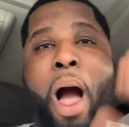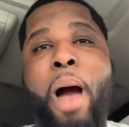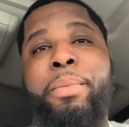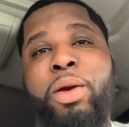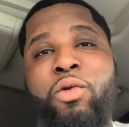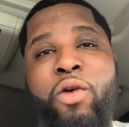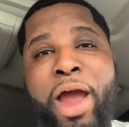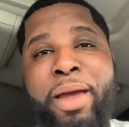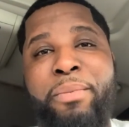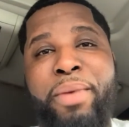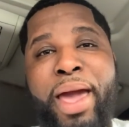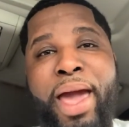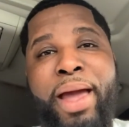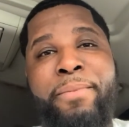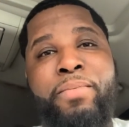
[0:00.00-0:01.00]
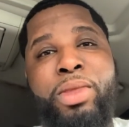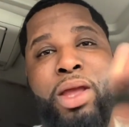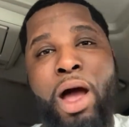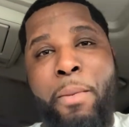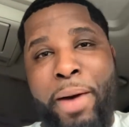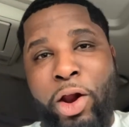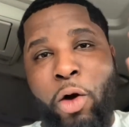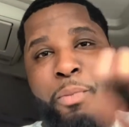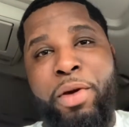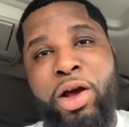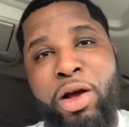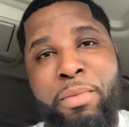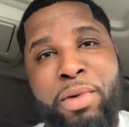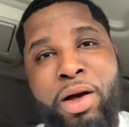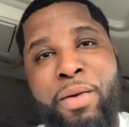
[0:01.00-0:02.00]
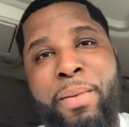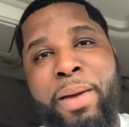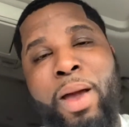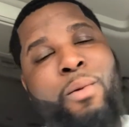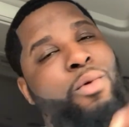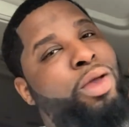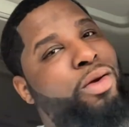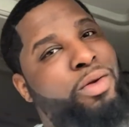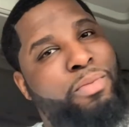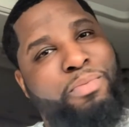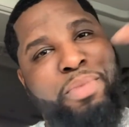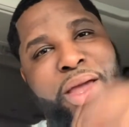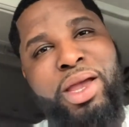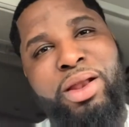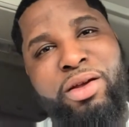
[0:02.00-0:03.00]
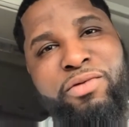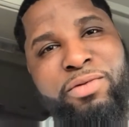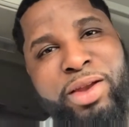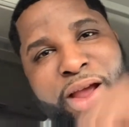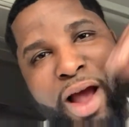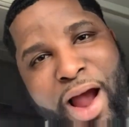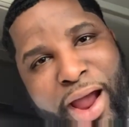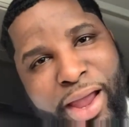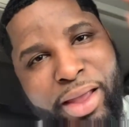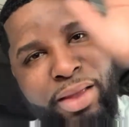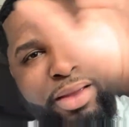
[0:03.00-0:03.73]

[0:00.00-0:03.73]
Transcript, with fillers: I'll be right back. I'm about to pick him up and we'll pick it up from there, all right?